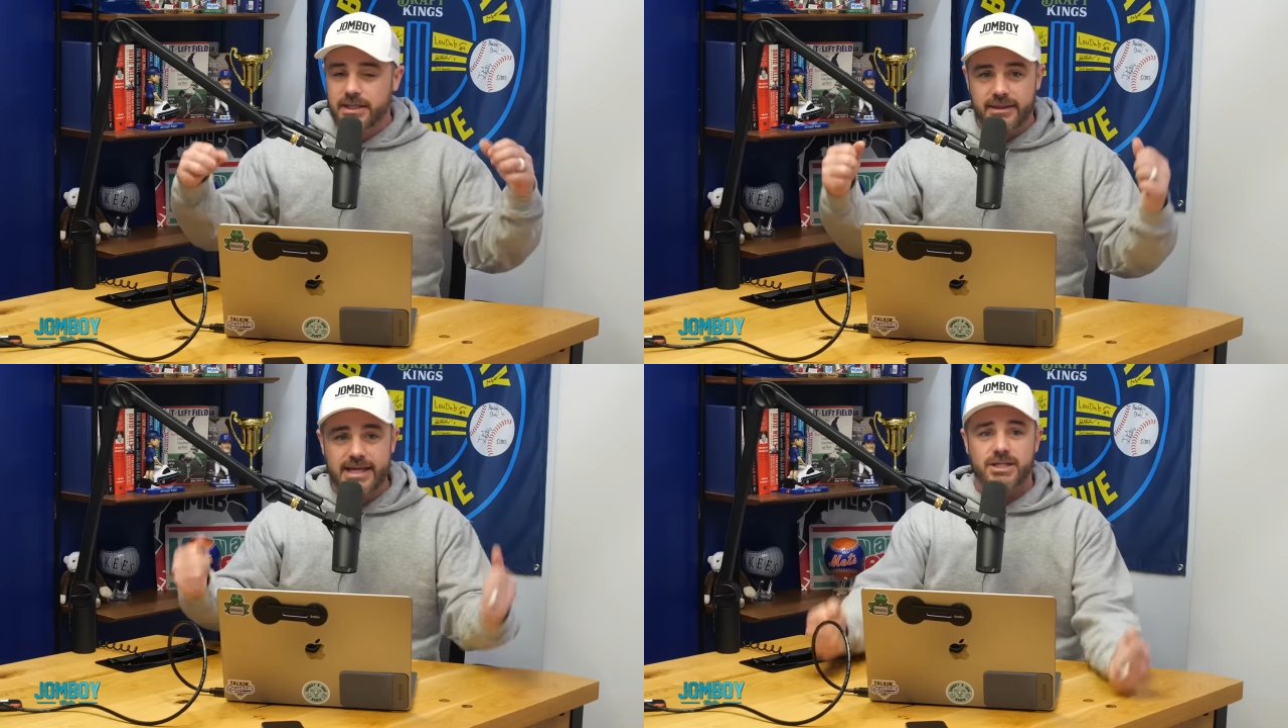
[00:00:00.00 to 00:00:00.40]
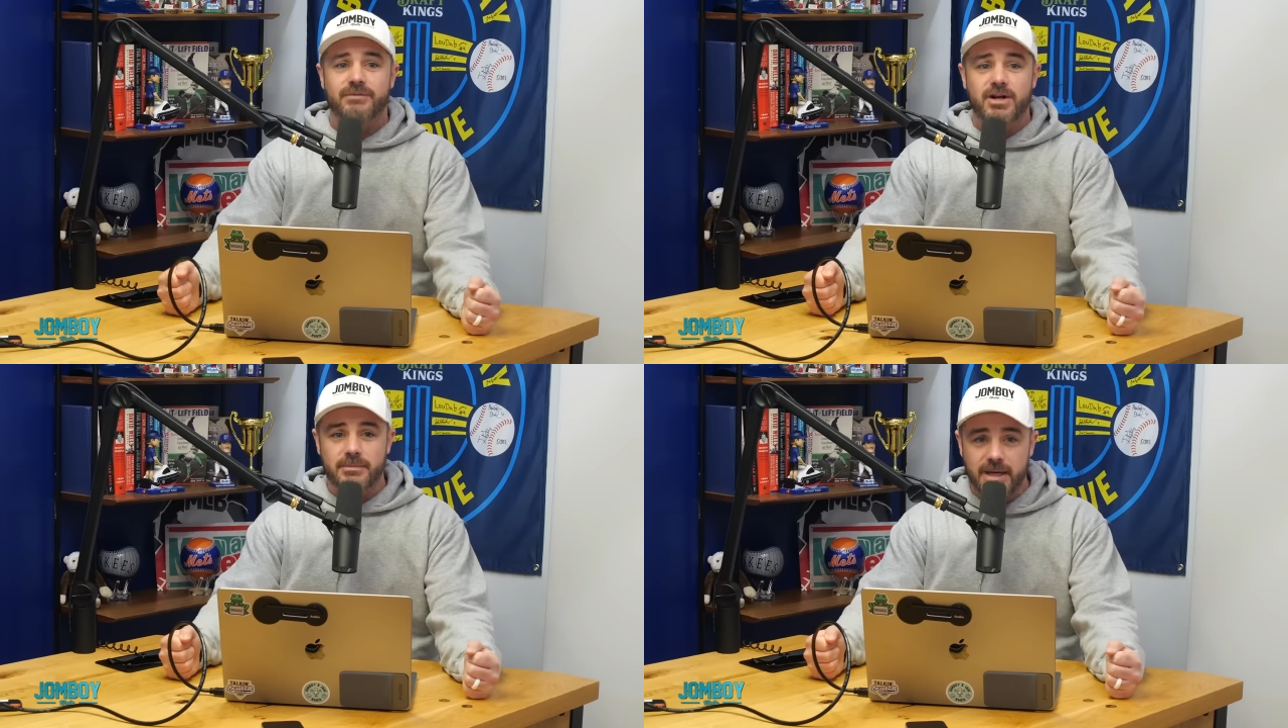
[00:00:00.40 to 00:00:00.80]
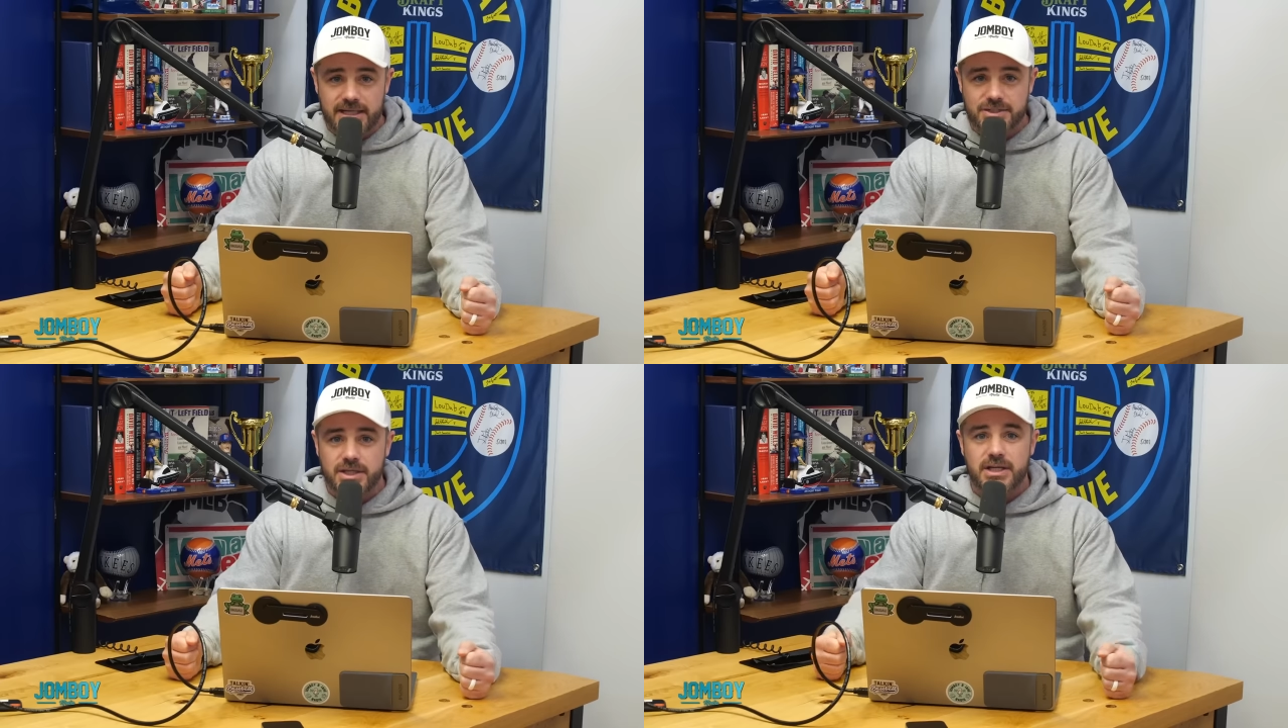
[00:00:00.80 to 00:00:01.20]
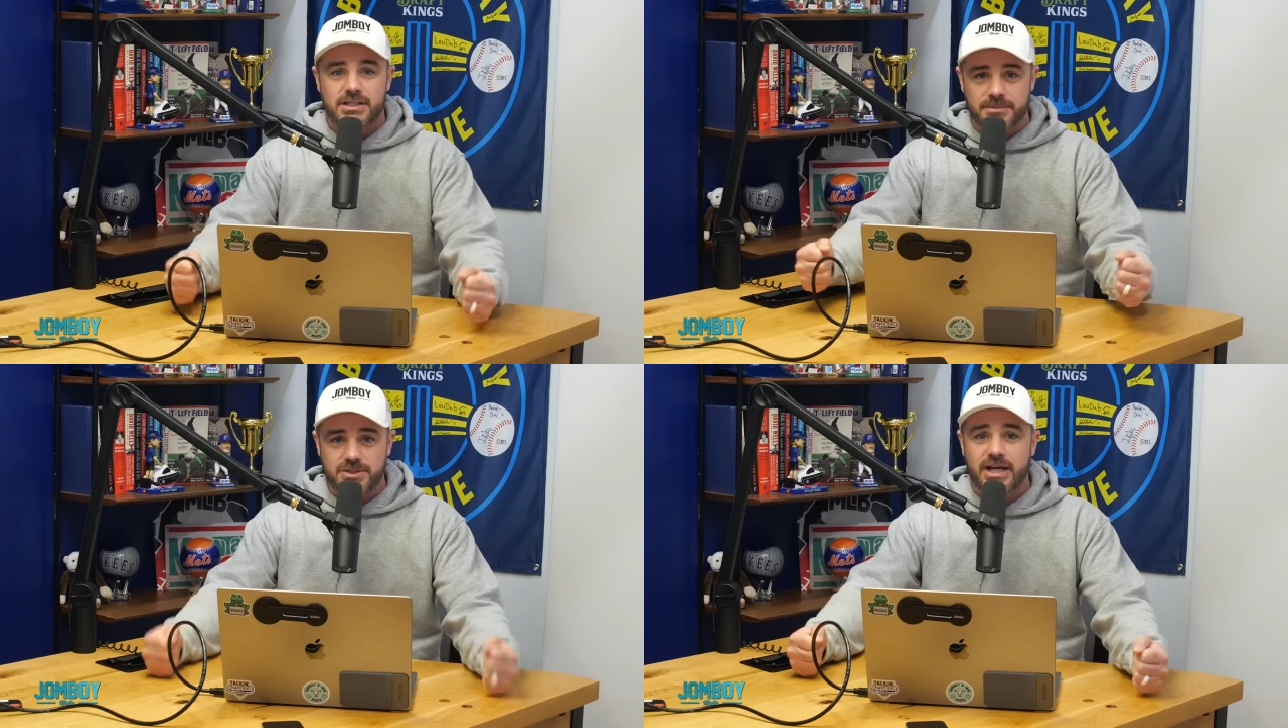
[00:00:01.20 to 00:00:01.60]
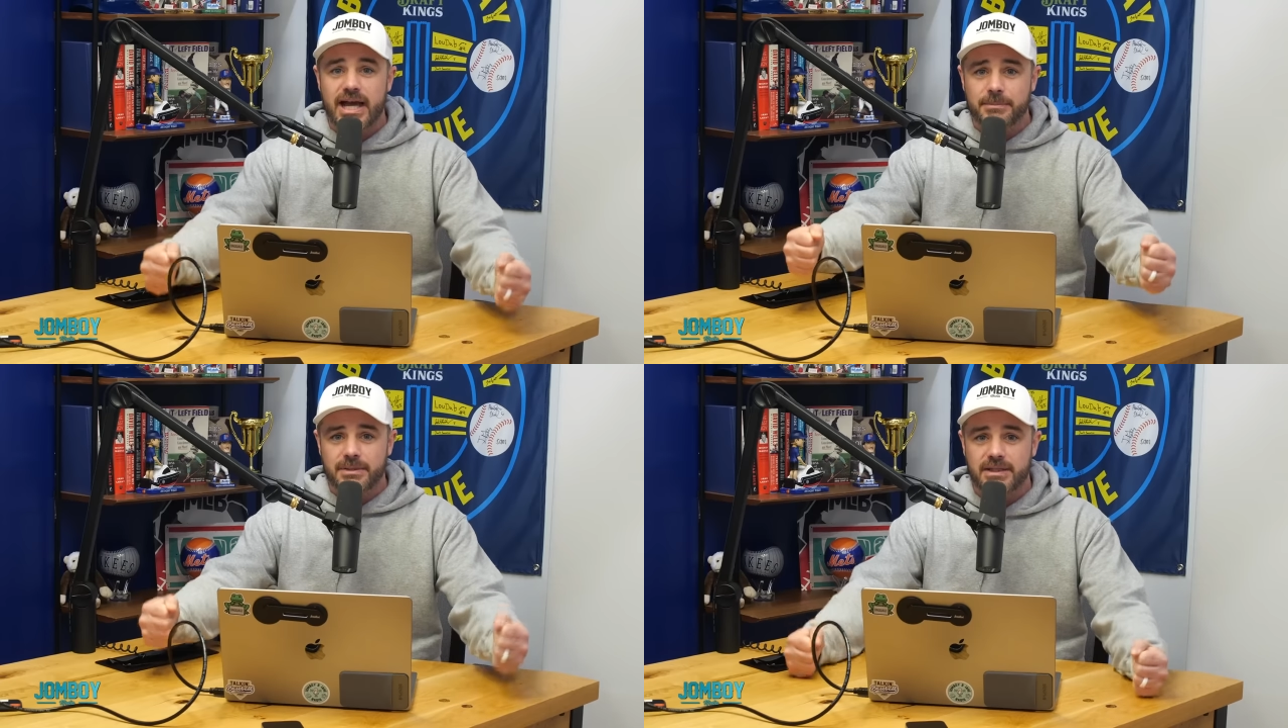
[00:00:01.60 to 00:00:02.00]
thank you very much.
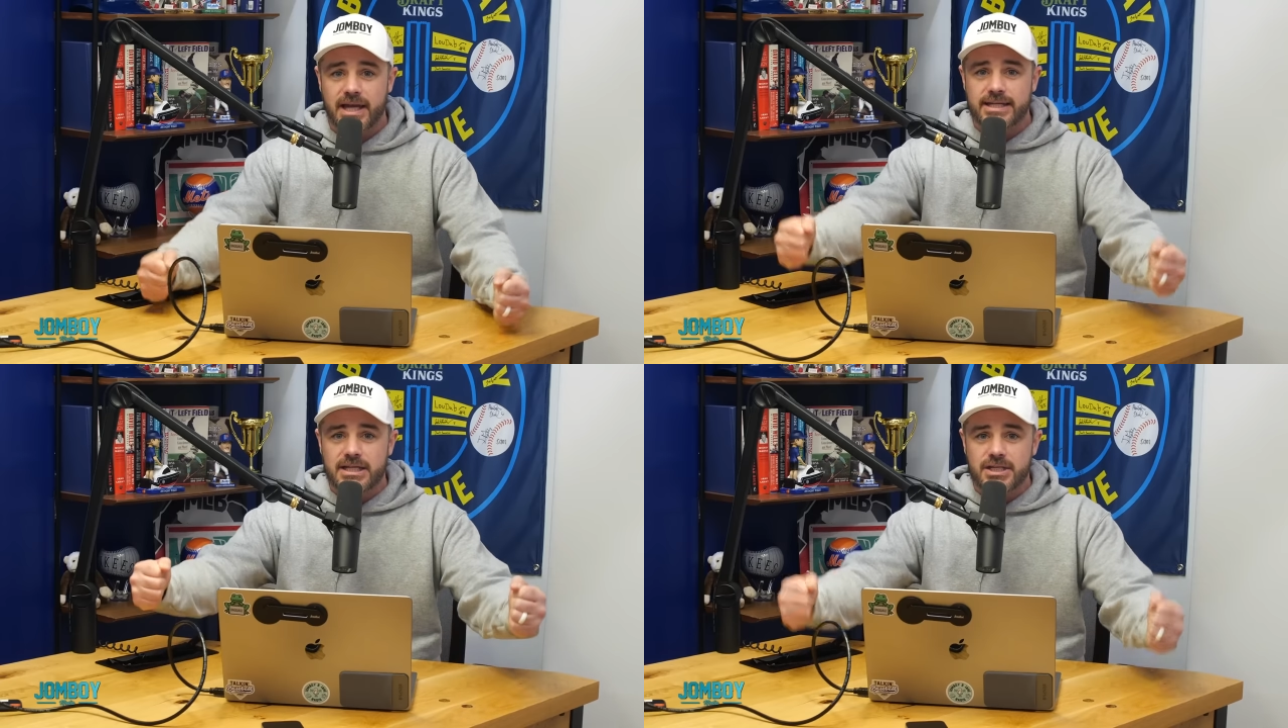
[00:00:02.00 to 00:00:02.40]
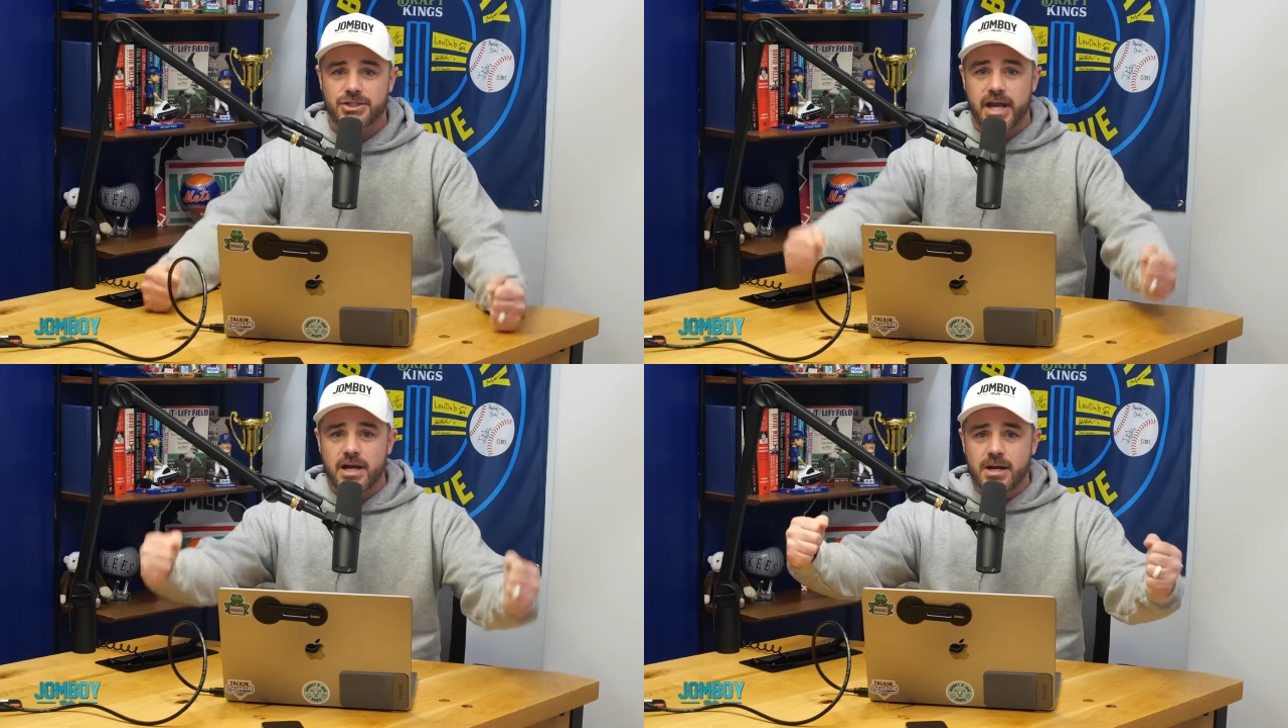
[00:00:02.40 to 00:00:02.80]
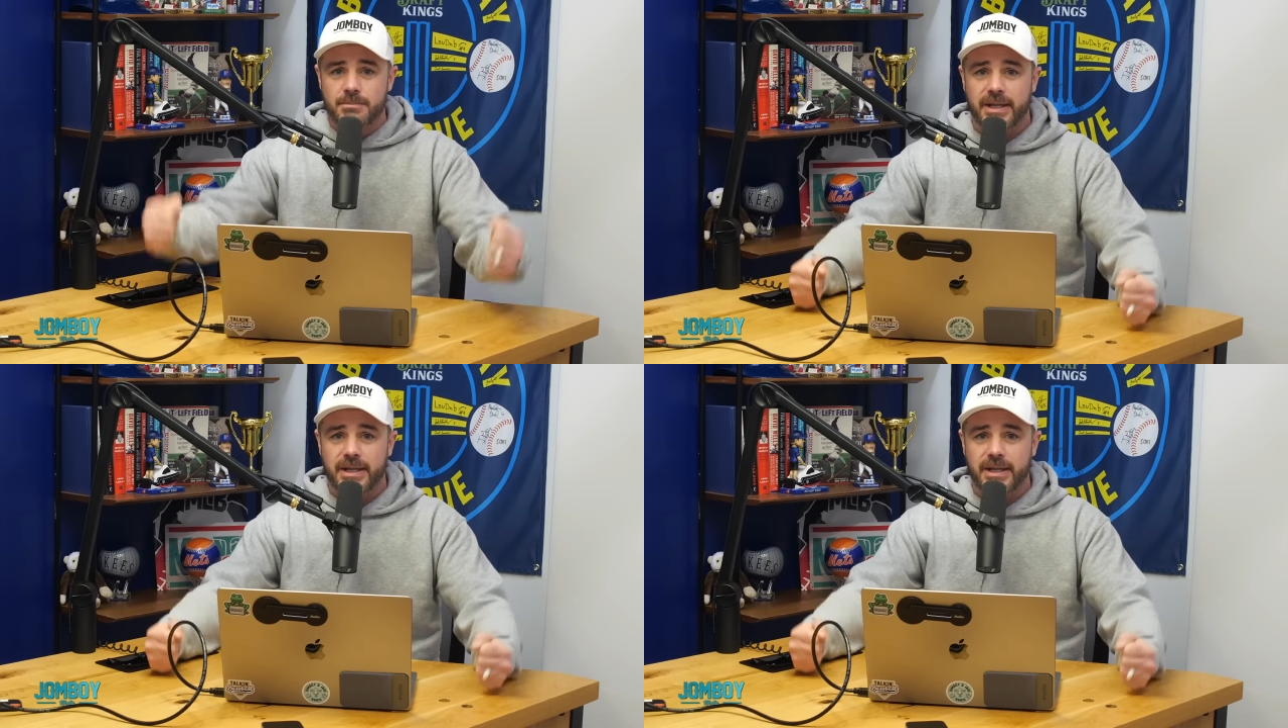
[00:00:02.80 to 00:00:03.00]
Subscribe, like, share.